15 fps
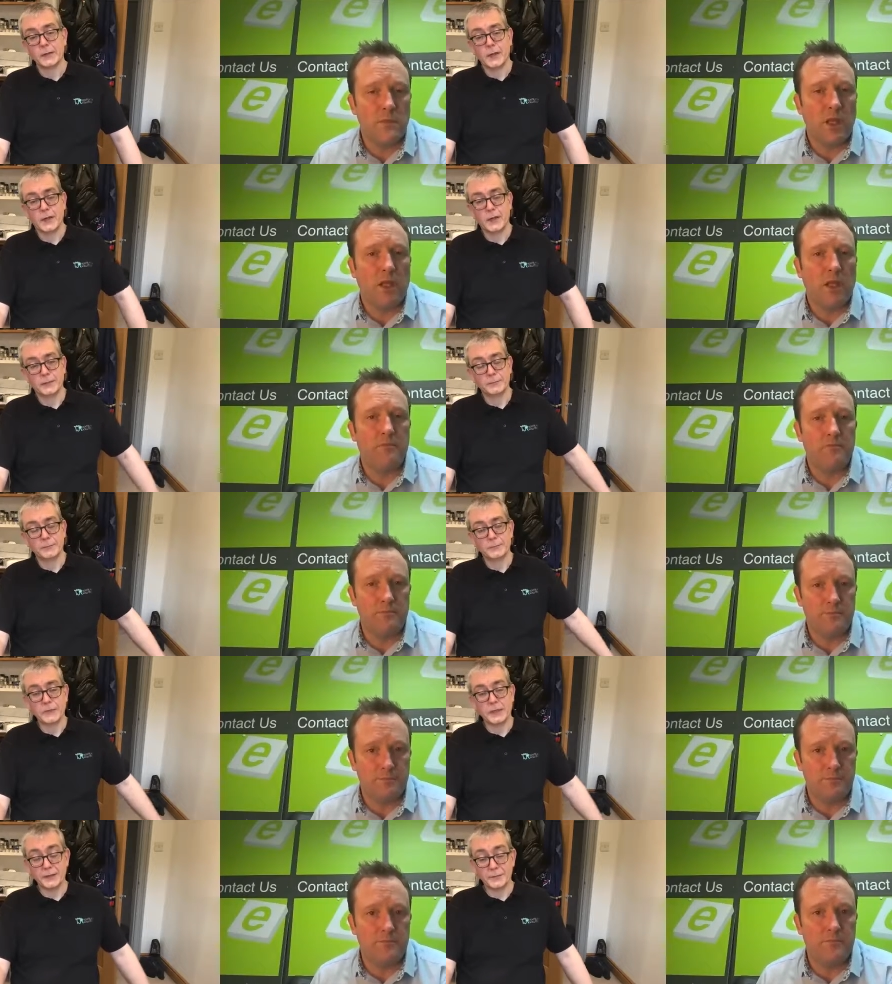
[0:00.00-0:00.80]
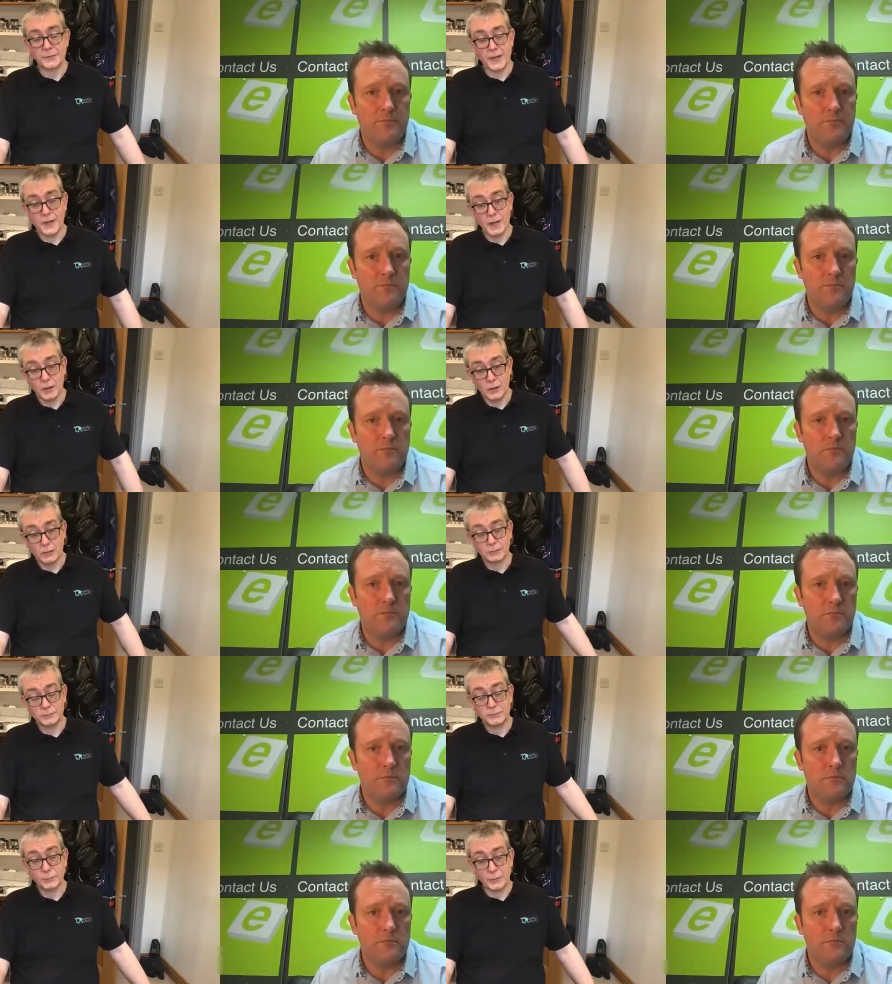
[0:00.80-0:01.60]
Speaker 1: Yeah. Um, if they
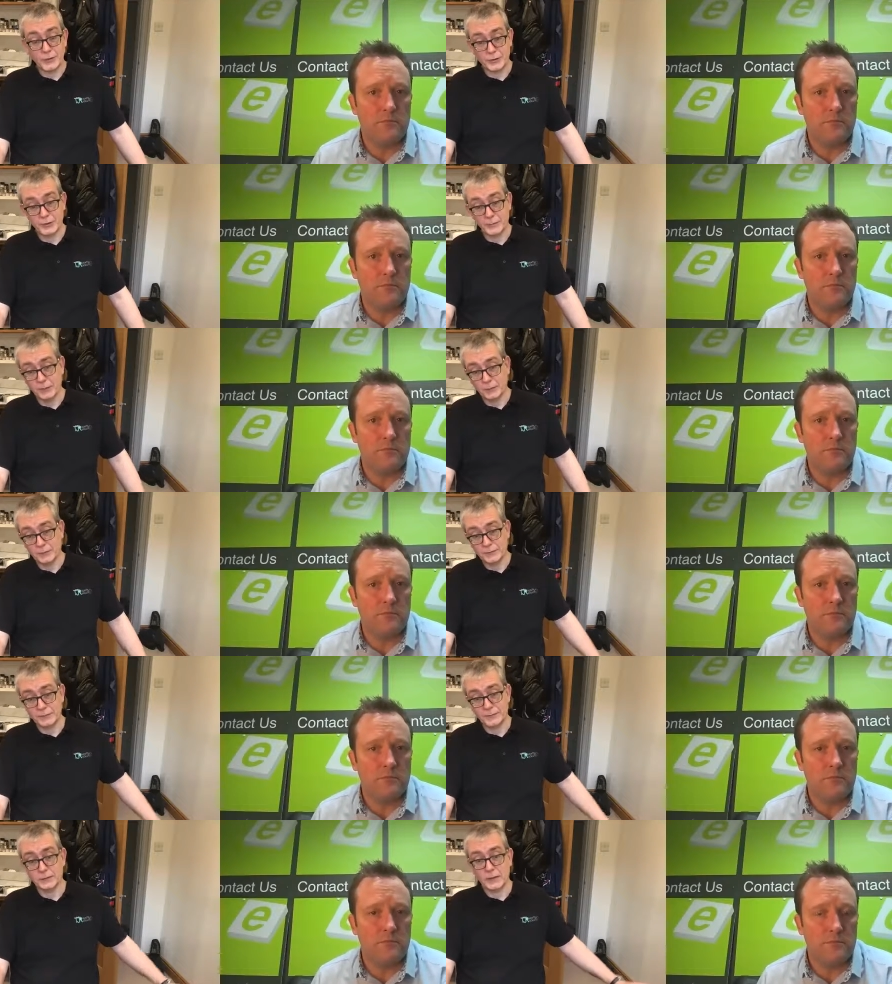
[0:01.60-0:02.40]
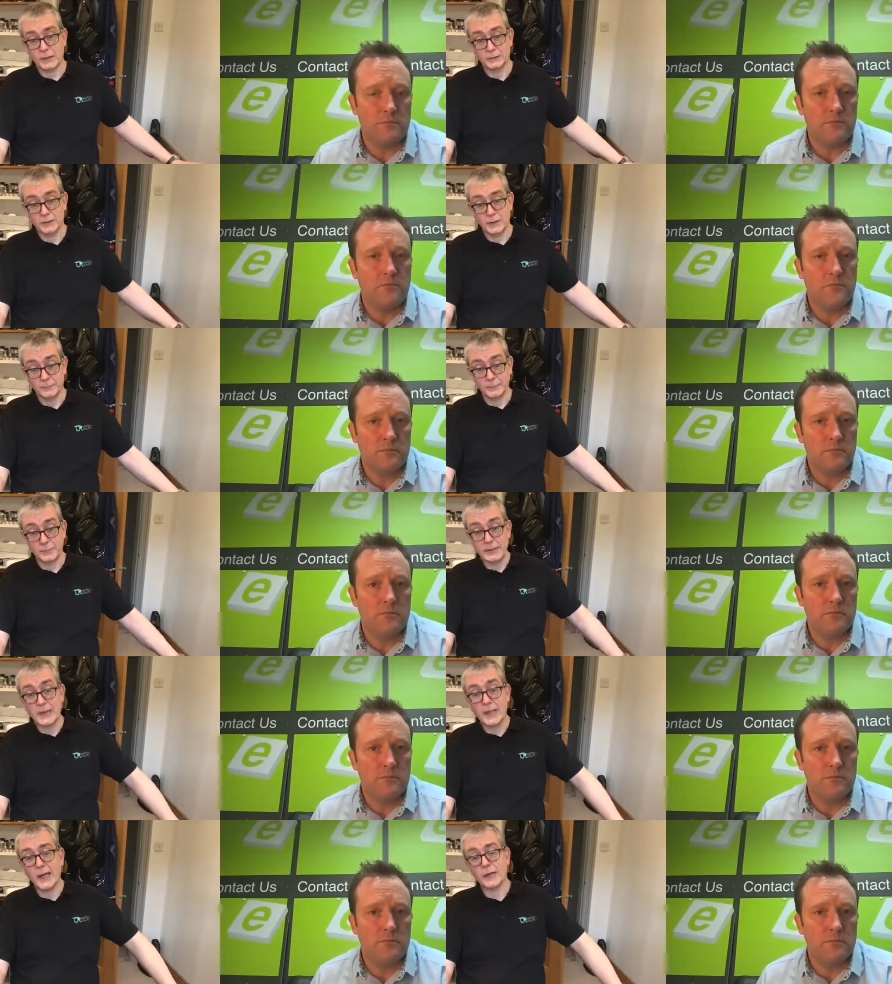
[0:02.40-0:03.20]
are, switch them off and, and
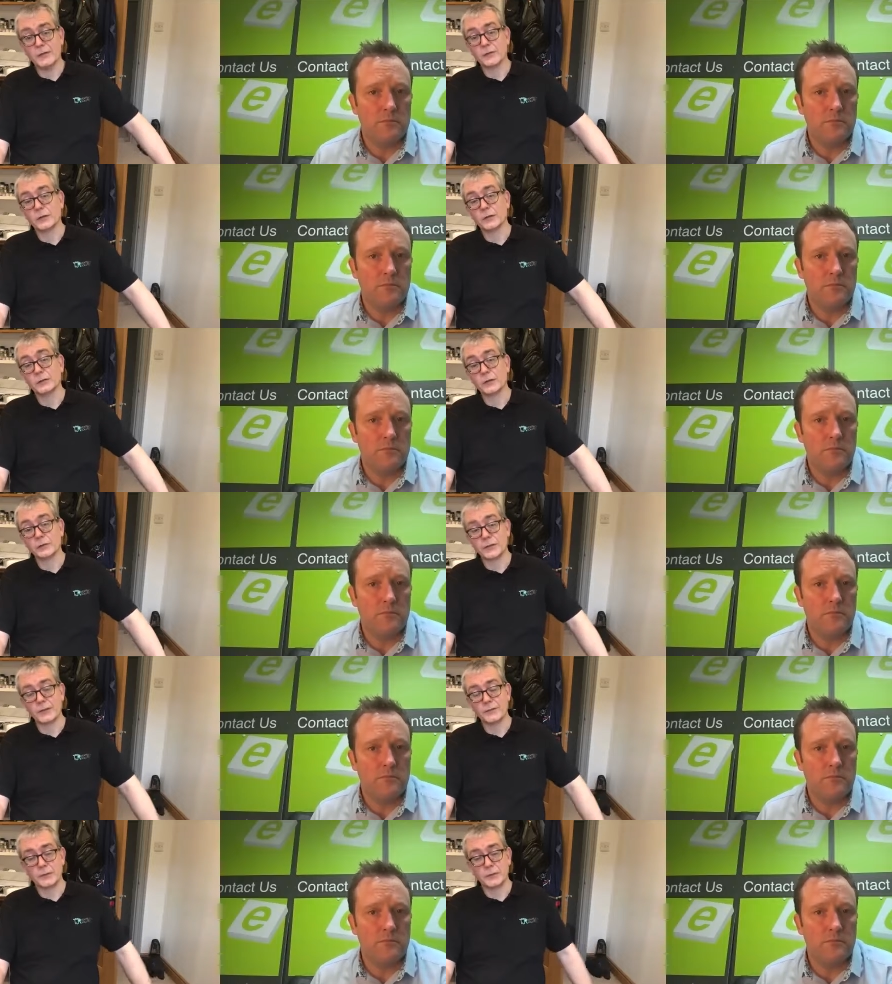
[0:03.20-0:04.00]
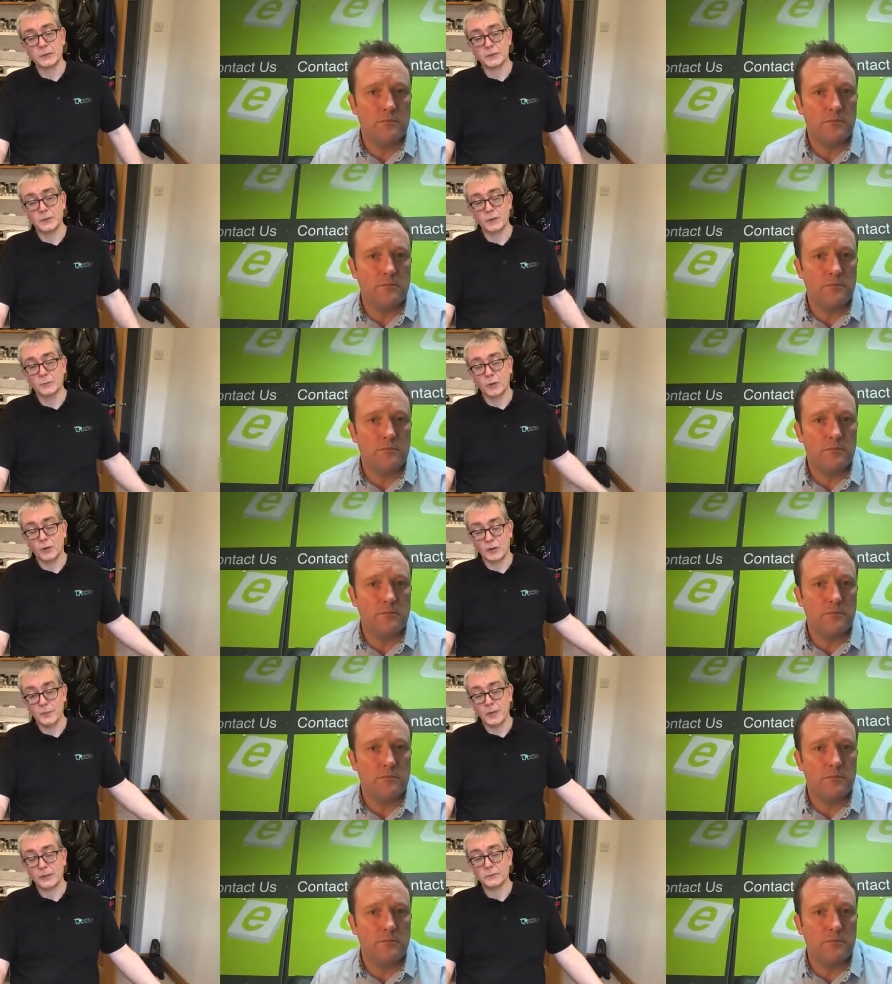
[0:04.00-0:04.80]
be careful and just give them a, a
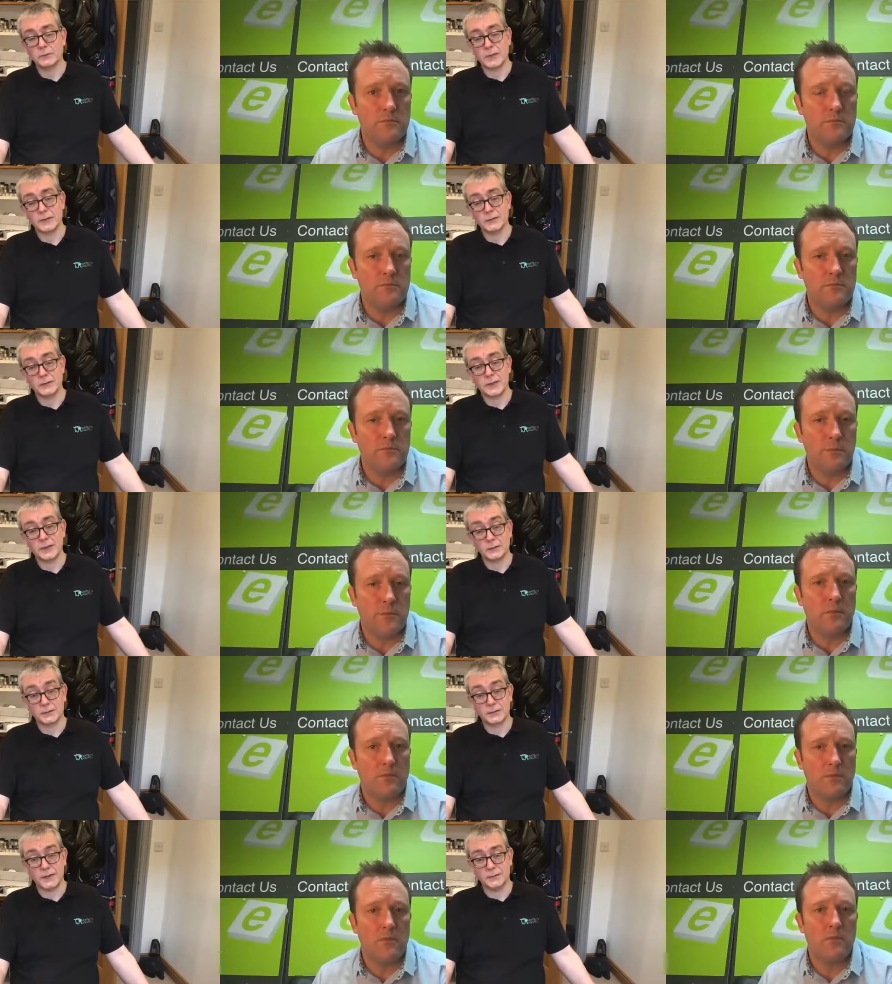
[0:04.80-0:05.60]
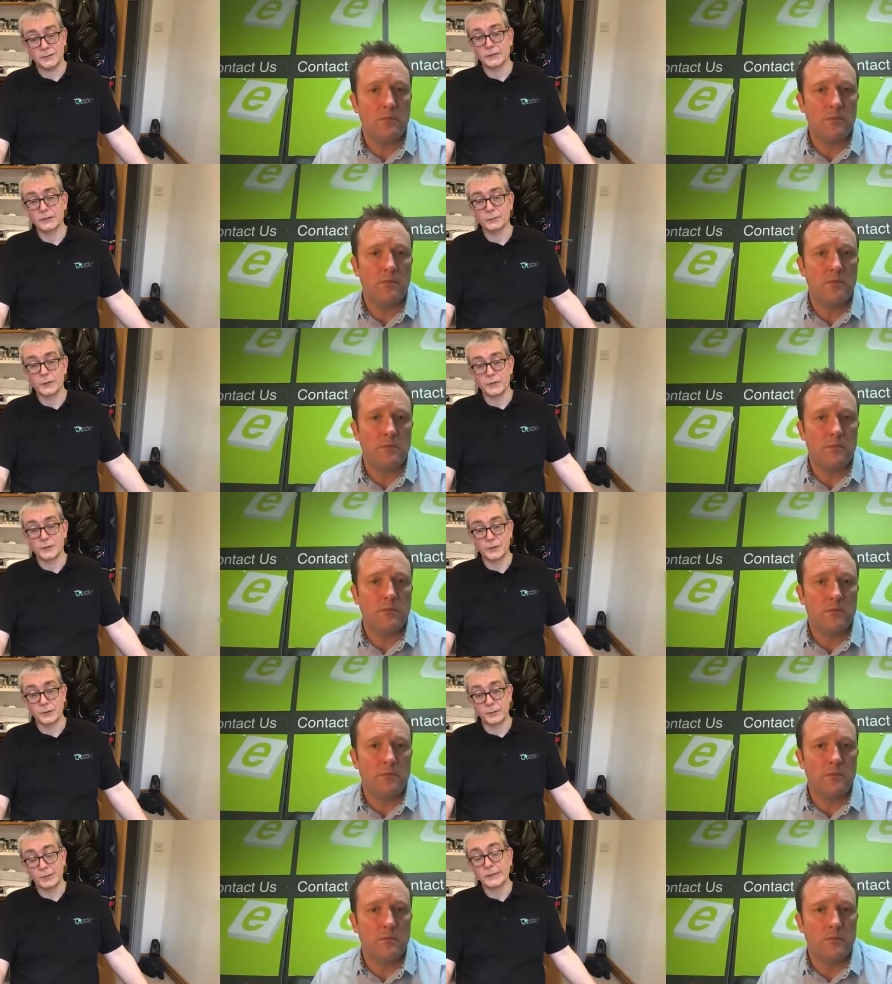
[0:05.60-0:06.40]
wipe out. That's that's definitely
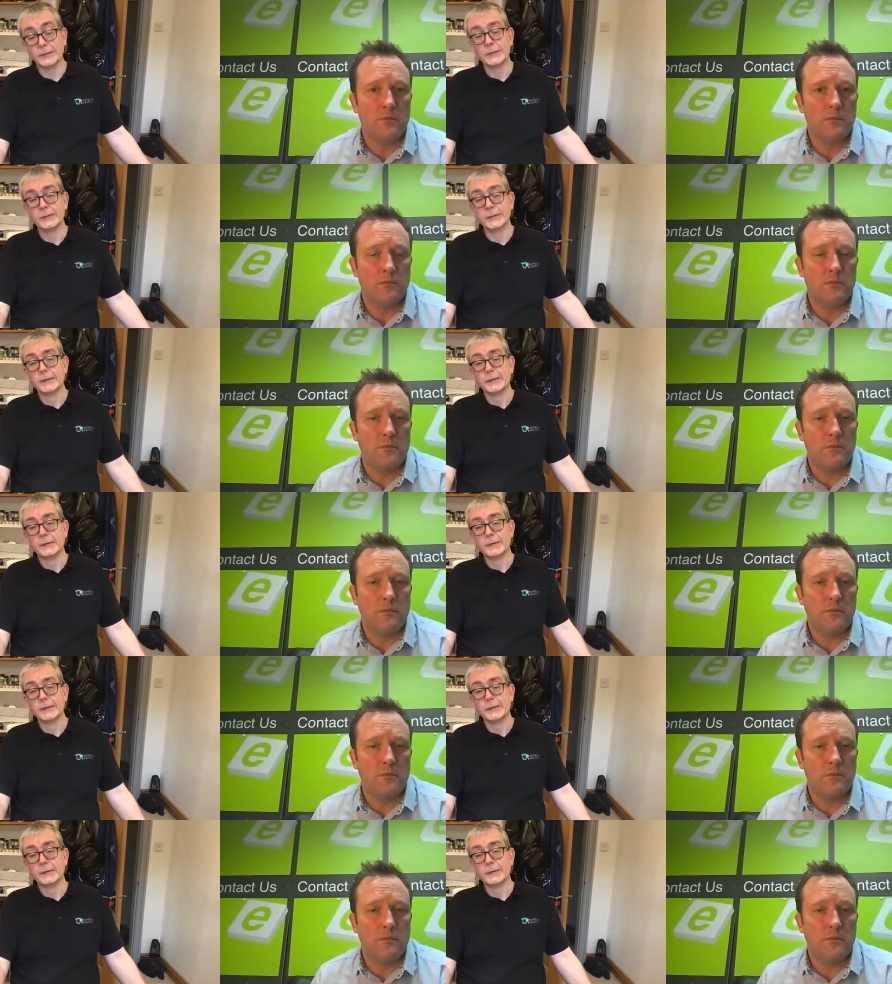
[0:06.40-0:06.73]
worth doing.